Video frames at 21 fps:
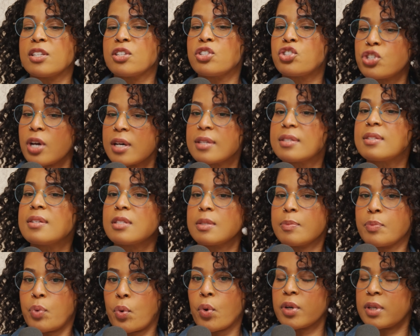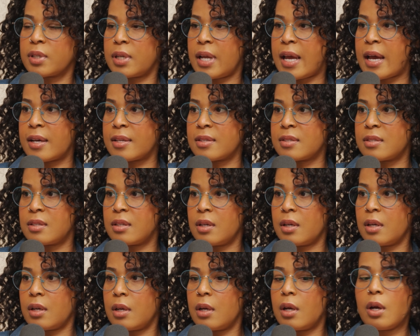is just as important as
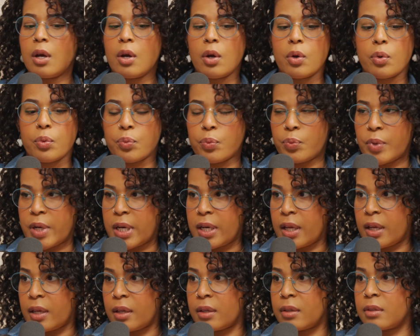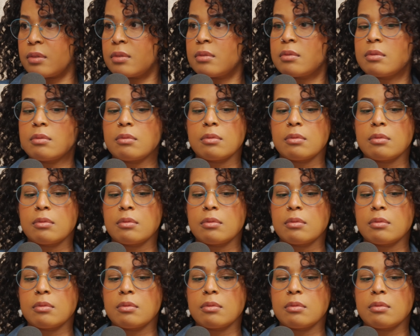reading,